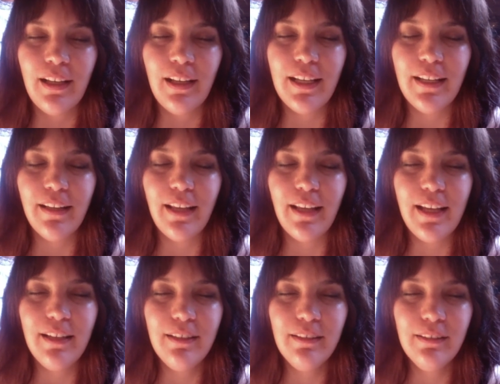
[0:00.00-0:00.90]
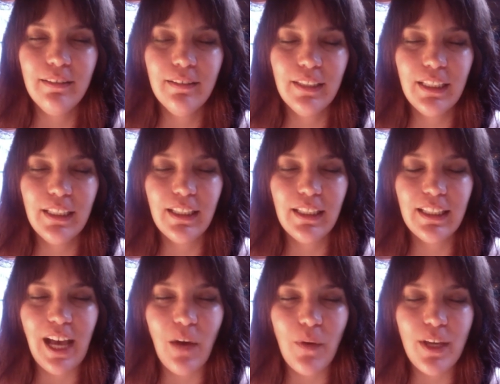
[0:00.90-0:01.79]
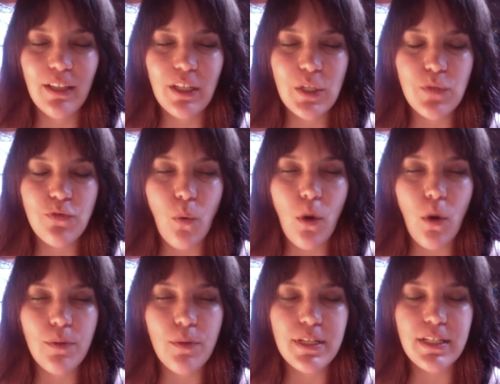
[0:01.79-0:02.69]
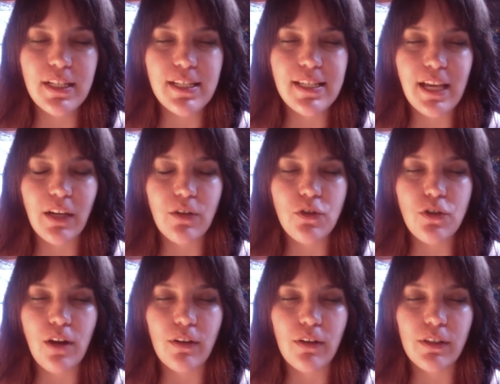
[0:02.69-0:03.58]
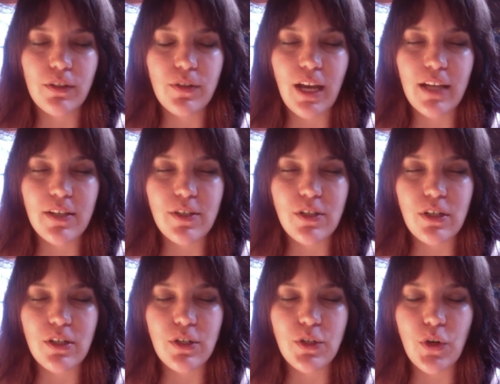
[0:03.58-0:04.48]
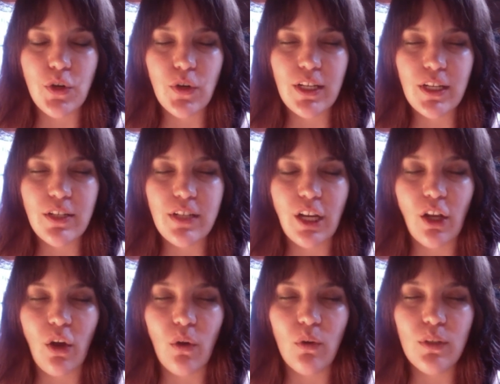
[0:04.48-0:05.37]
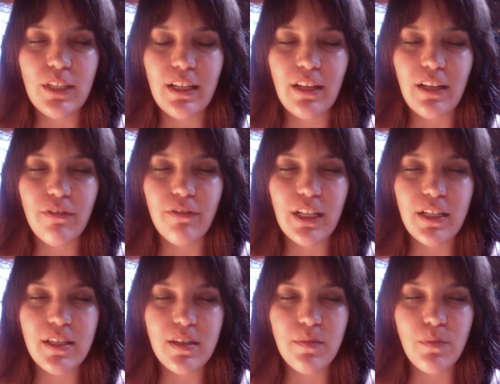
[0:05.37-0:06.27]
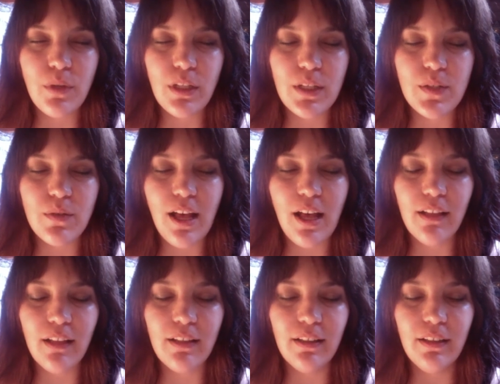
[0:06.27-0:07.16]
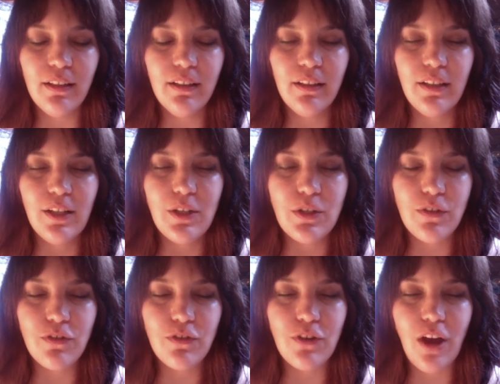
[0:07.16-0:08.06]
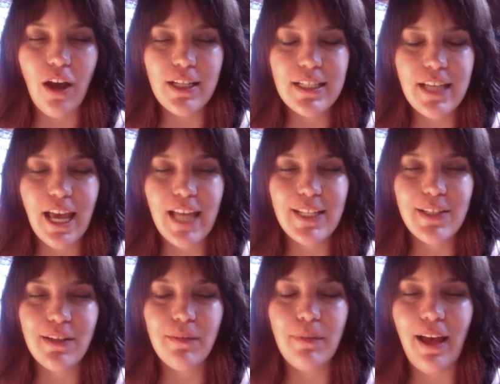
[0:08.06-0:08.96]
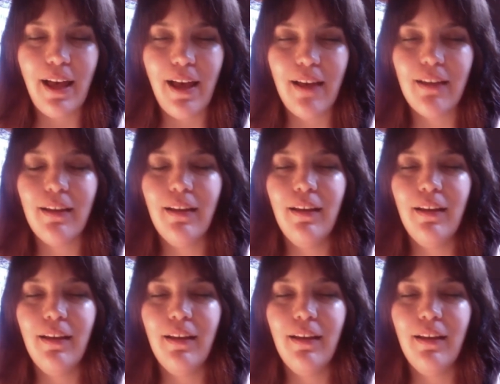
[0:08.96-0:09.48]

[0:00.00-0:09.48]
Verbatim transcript: And then allowing these forms in the second chakra to kind of start to turn into that golden infinite symbol as well, to the front and to the back.